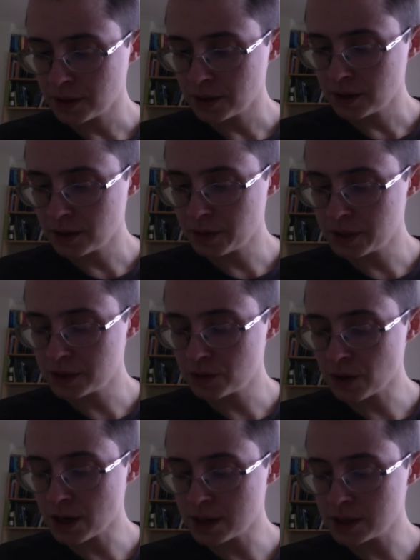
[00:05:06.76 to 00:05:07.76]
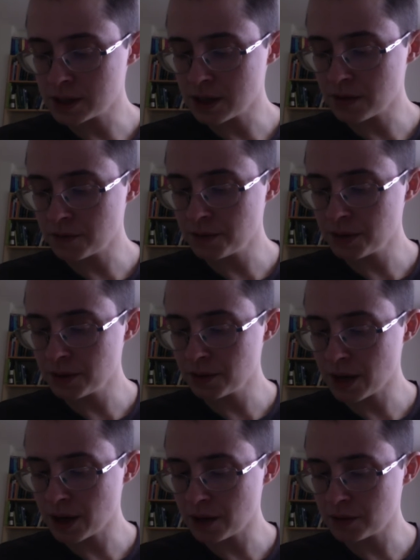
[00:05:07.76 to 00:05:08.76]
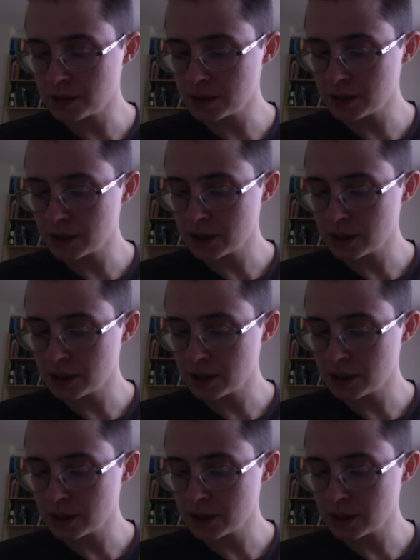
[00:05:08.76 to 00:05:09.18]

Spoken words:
The mist rises up from the ground